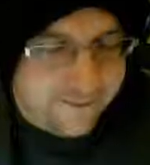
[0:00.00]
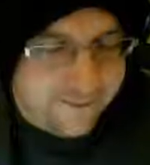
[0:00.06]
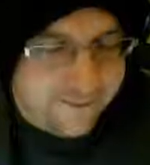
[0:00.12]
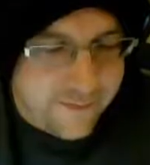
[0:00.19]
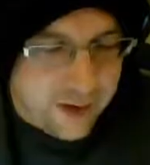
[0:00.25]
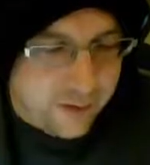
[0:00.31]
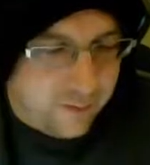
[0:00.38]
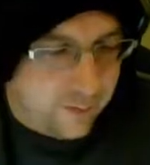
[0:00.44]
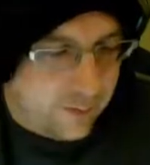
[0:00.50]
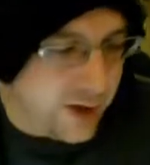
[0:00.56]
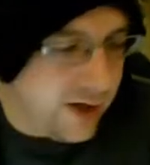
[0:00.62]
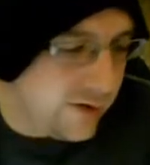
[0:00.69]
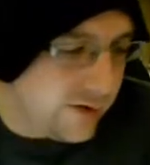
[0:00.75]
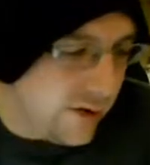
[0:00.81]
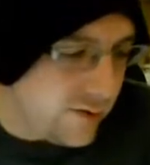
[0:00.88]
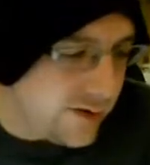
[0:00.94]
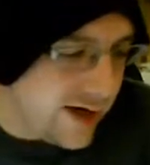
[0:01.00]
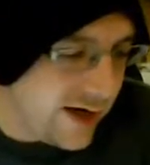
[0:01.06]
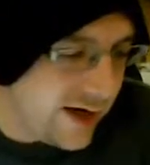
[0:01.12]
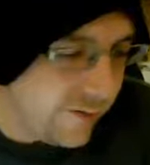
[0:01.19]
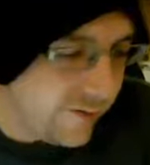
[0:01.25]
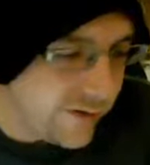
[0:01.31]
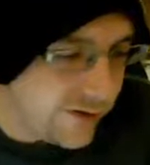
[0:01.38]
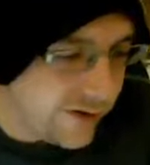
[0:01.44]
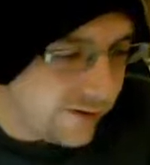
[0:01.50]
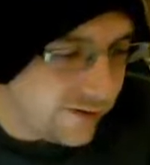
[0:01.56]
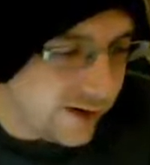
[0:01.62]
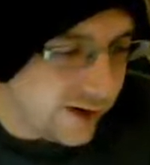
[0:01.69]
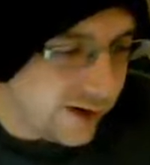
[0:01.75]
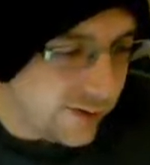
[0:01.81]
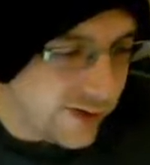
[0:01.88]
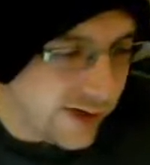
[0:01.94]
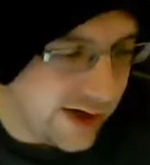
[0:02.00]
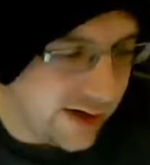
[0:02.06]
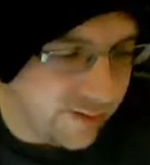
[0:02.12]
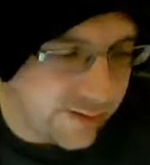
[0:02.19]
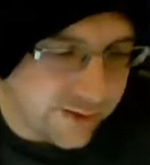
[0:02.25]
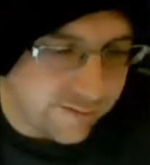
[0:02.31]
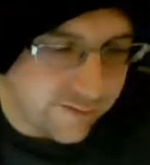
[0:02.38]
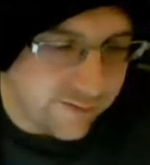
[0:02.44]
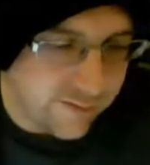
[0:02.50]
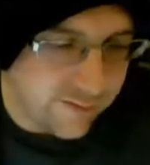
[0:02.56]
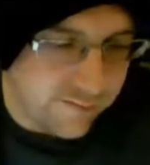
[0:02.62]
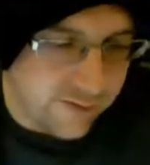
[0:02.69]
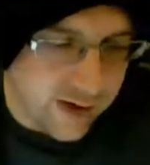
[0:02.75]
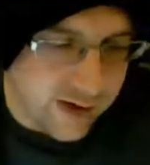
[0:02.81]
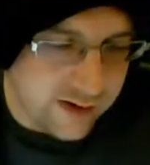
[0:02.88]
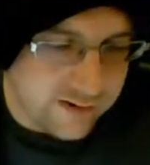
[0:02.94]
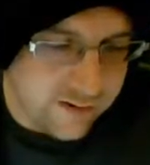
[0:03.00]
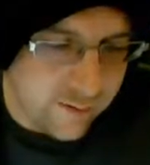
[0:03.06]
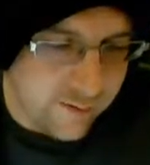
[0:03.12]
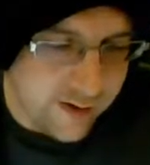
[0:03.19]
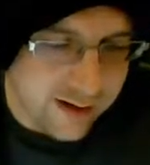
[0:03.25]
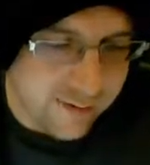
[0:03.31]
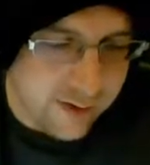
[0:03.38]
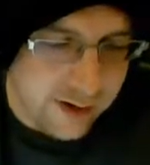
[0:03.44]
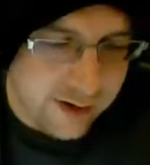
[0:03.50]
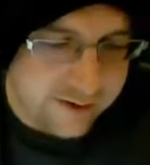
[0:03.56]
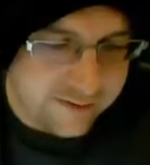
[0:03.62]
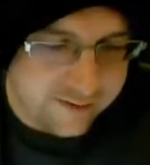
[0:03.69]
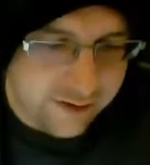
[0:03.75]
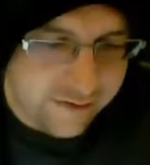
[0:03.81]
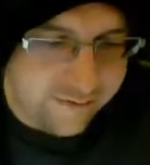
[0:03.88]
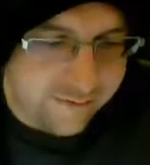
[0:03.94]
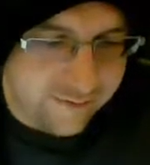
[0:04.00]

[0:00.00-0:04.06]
No, but you don't take him for shooting. You take him to run into combat and murder stuff.